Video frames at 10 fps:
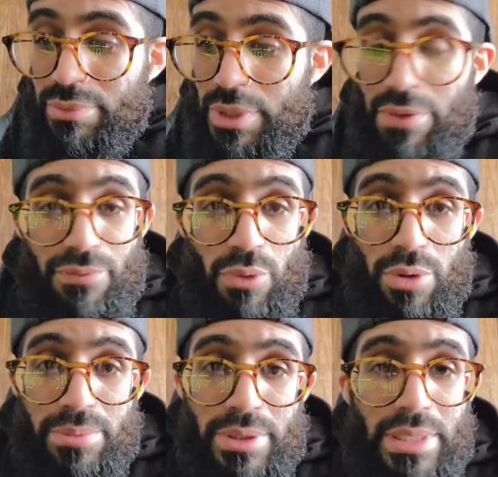
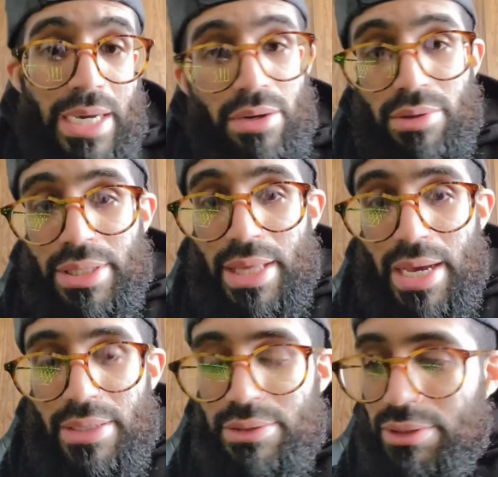informed. Not only
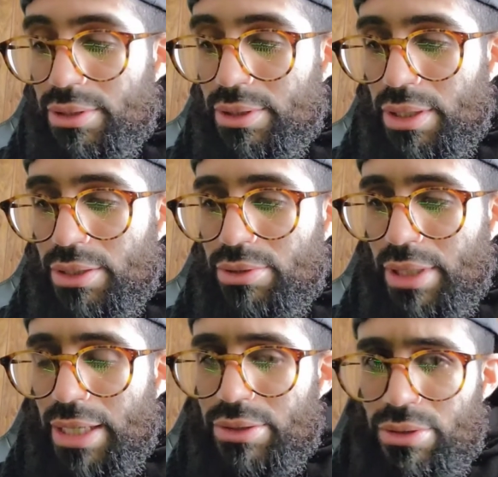that, just to let you
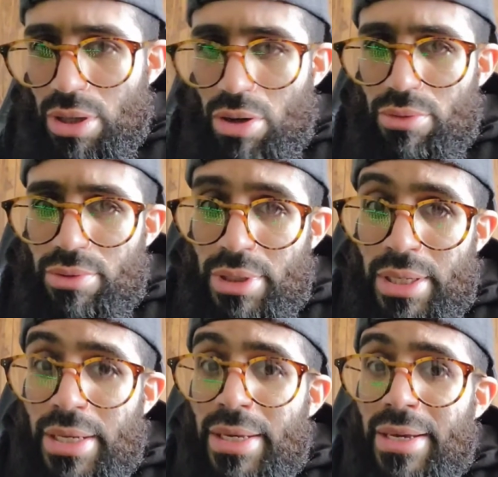guys know,
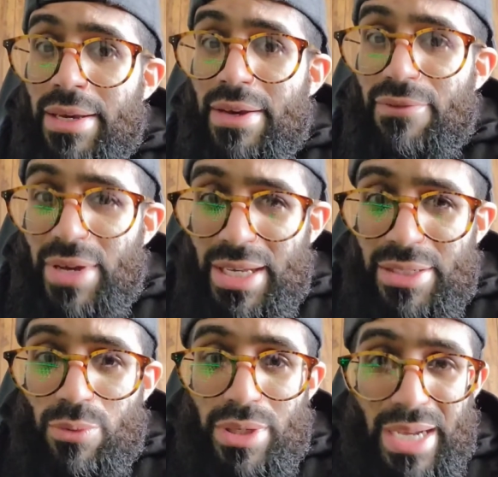if
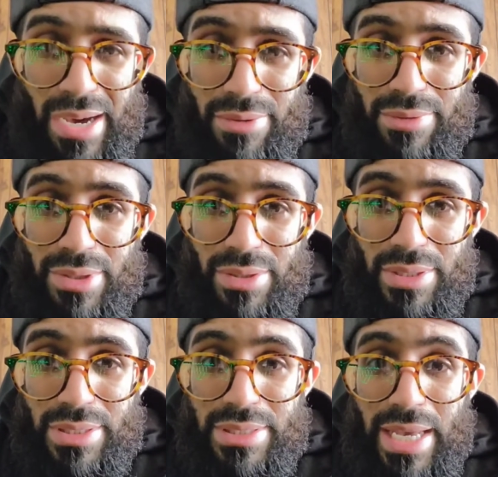anyone out there
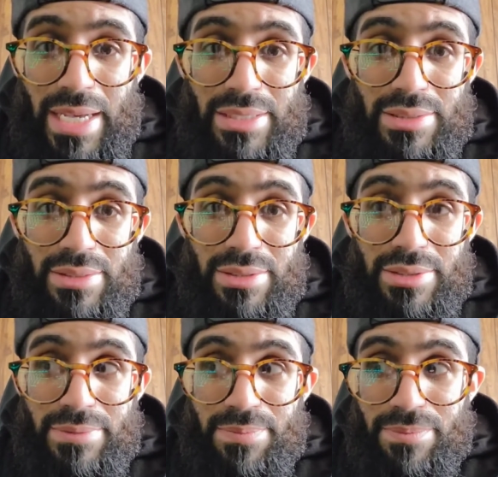is actually